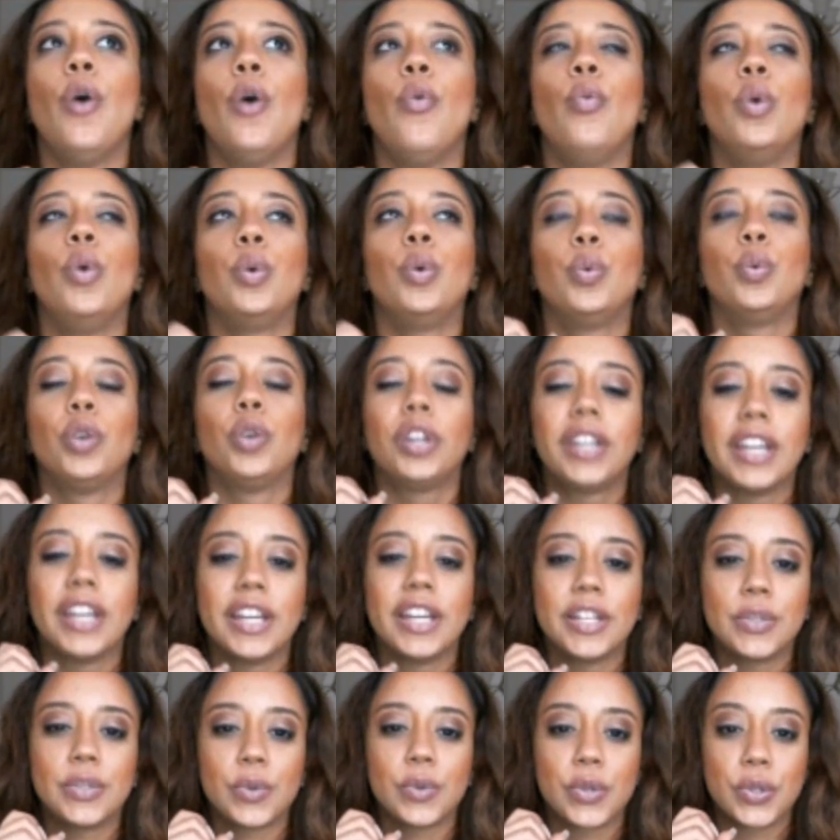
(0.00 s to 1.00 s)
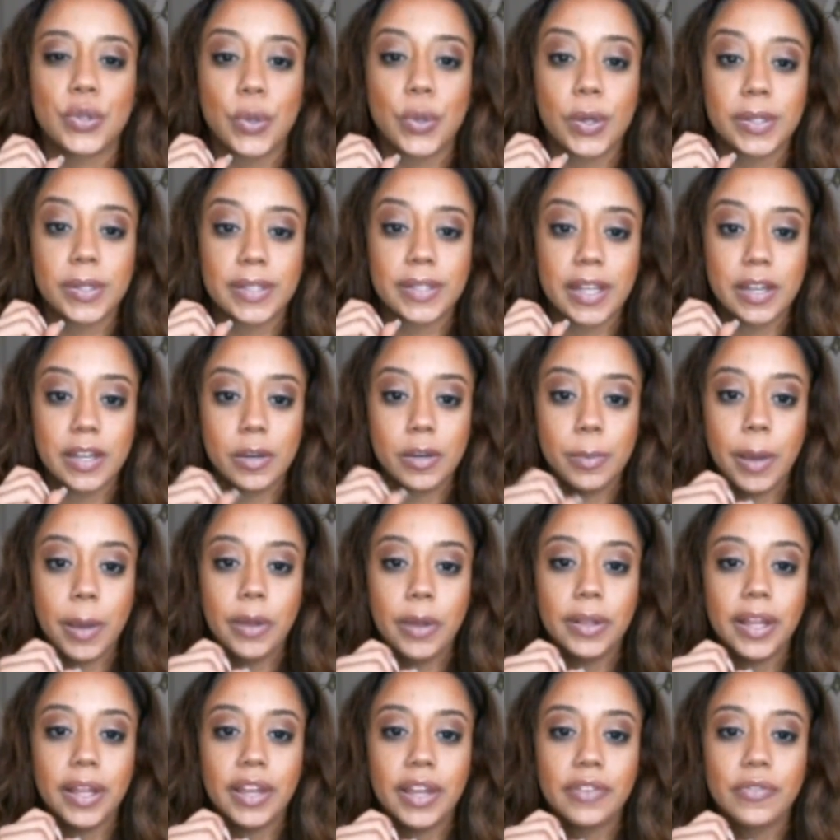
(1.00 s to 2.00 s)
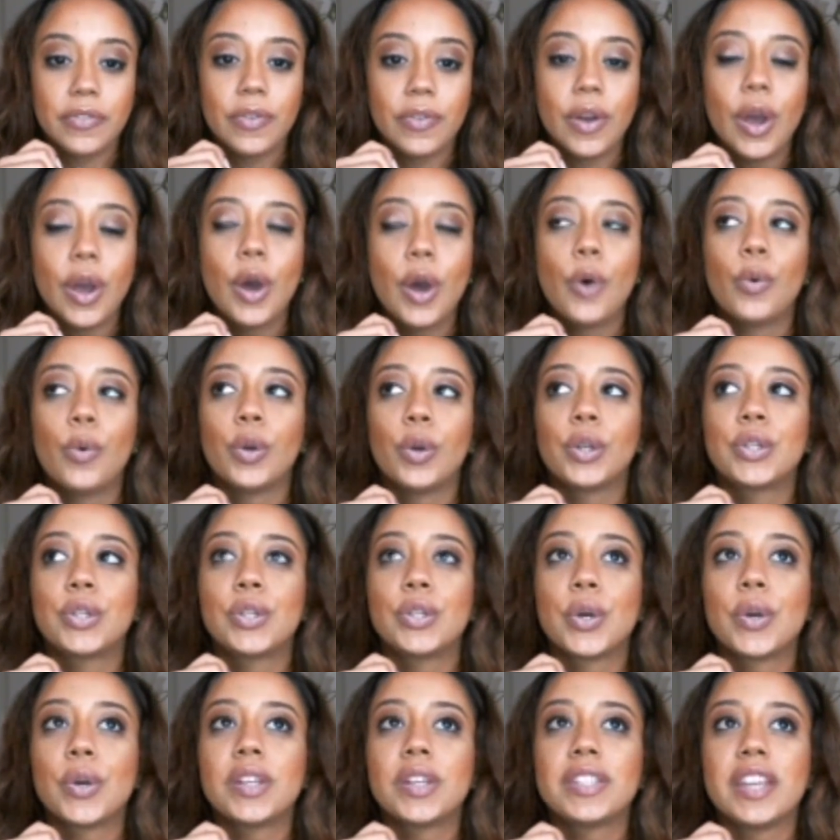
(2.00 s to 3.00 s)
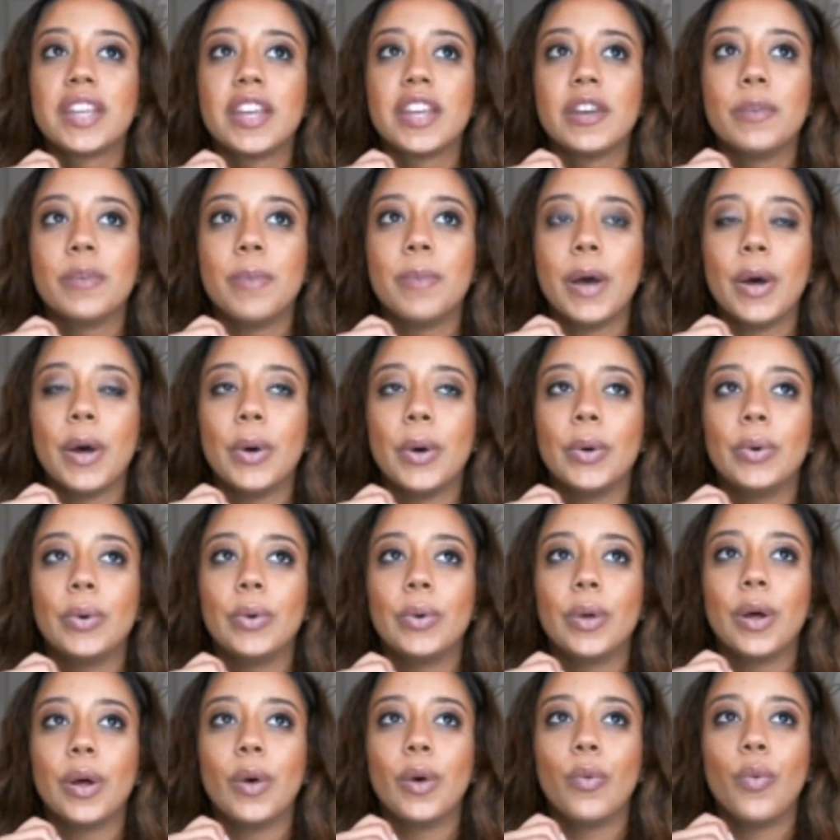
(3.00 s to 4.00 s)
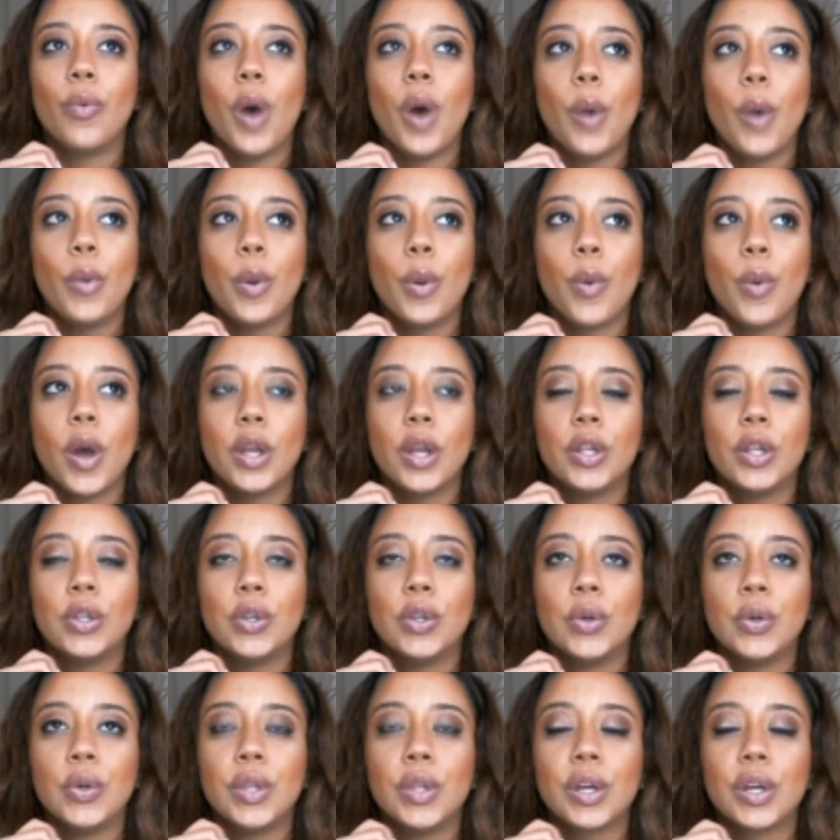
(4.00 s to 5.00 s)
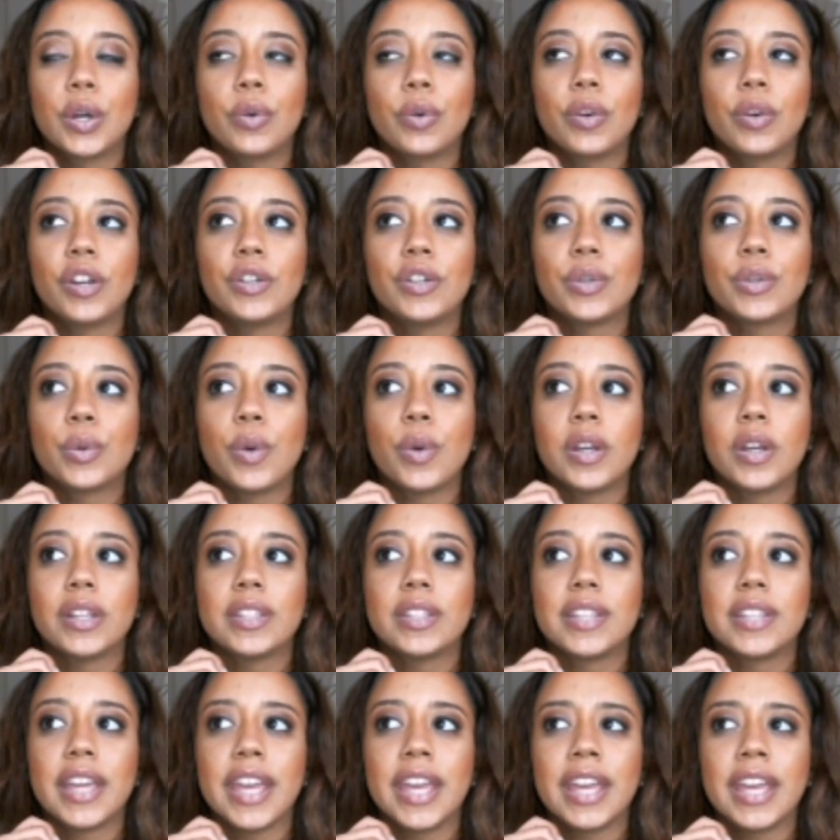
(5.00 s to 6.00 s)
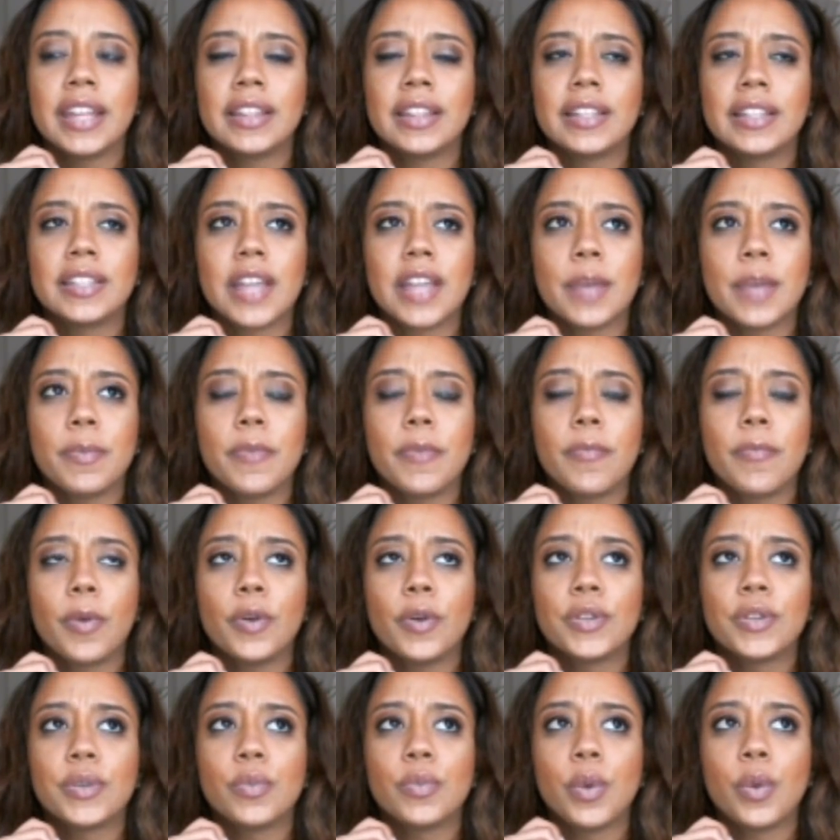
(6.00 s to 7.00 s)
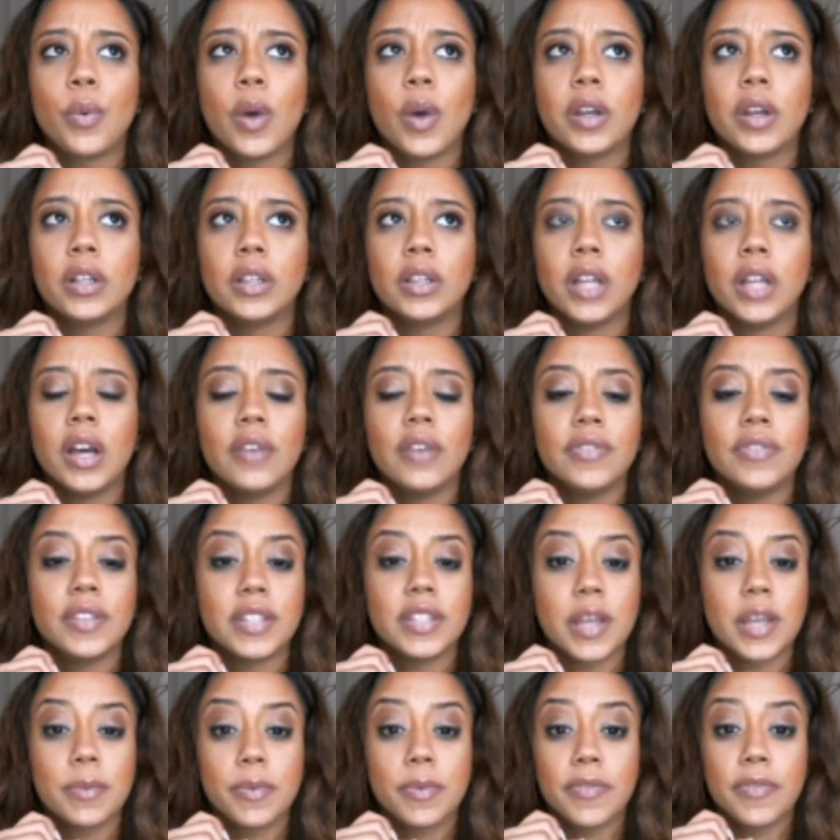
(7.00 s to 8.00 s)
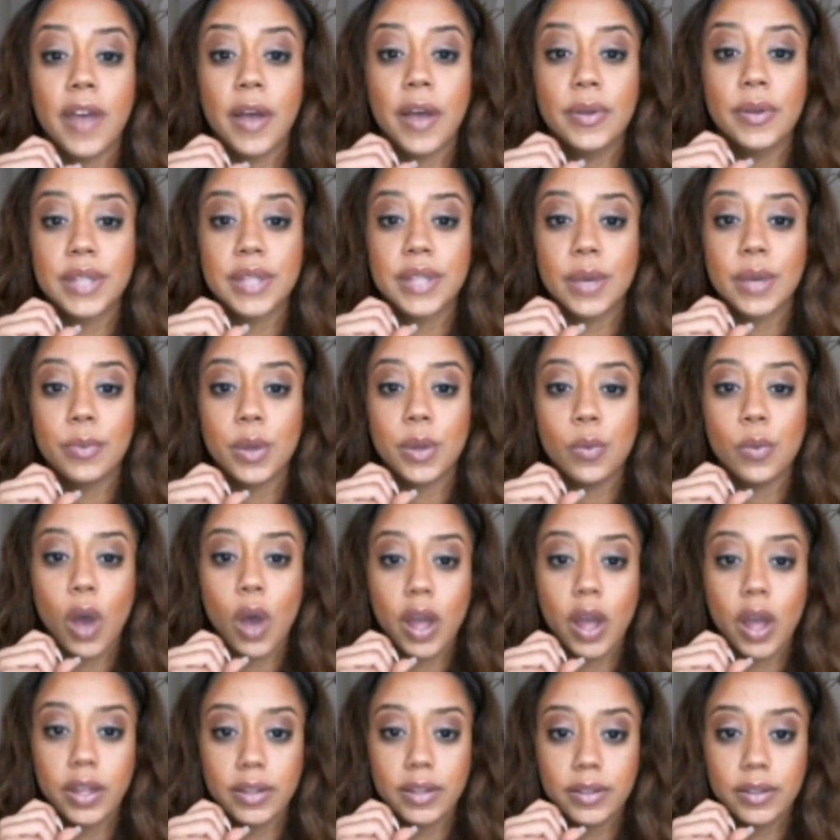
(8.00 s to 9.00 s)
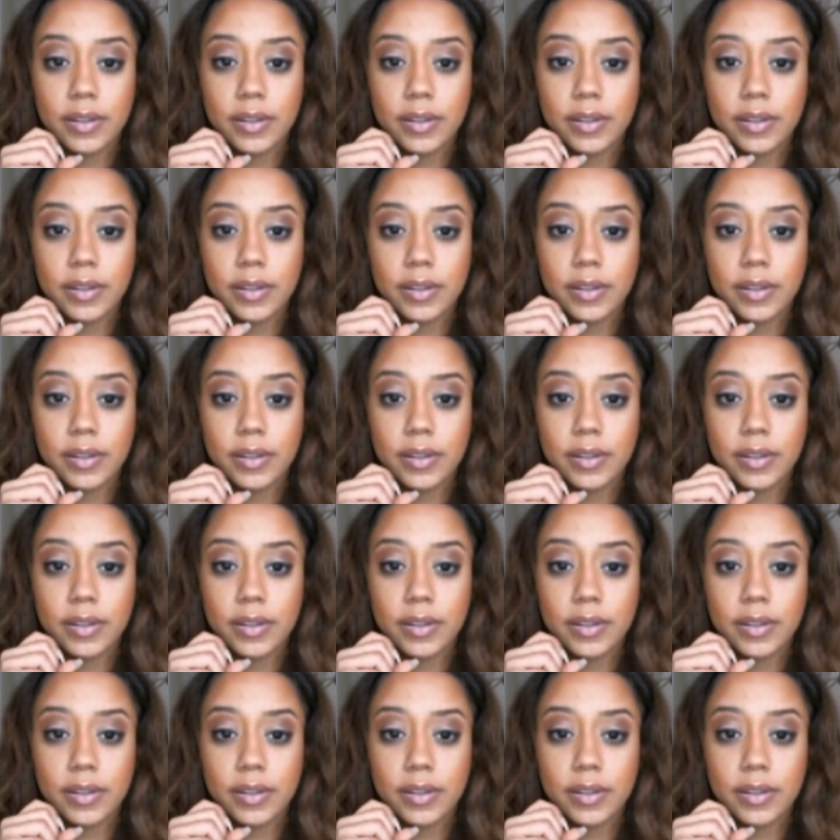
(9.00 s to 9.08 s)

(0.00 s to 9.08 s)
When we're kids, we're so excited about life. We're so excited about what we want to do, the careers we want to take, the type of person we want to love, the type of house that we want.